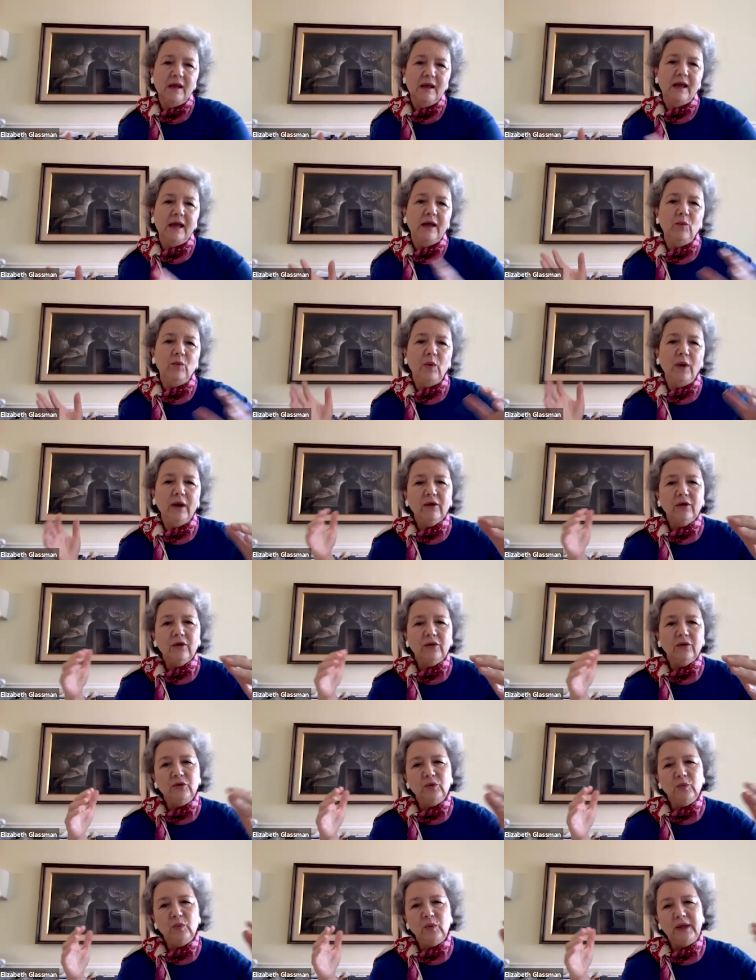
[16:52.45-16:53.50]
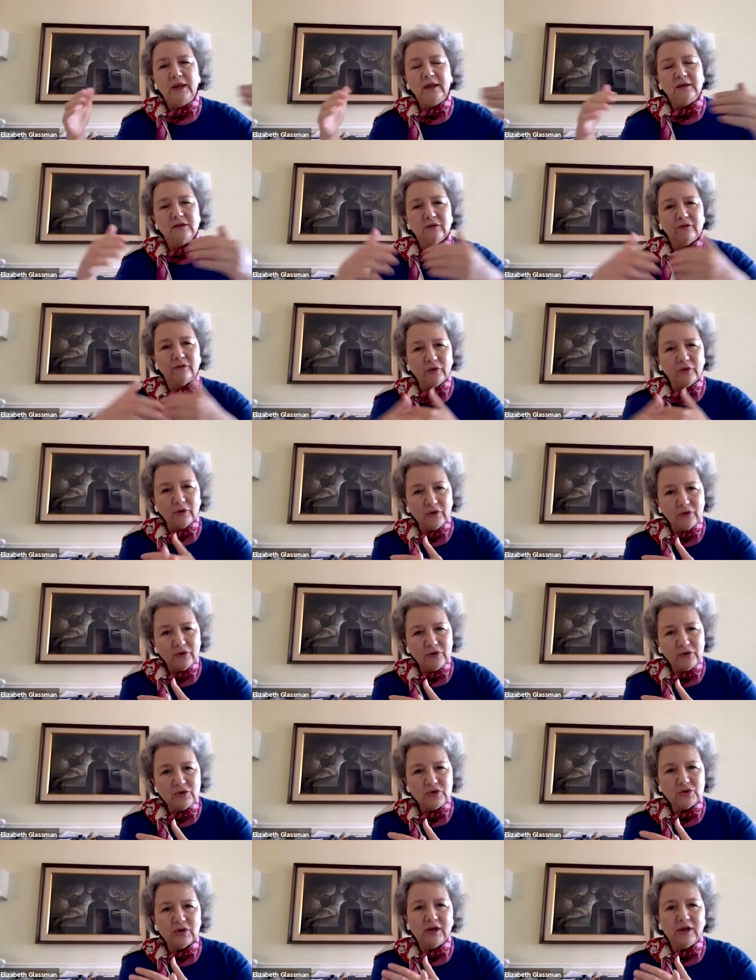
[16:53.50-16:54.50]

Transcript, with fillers: And where do we diverge?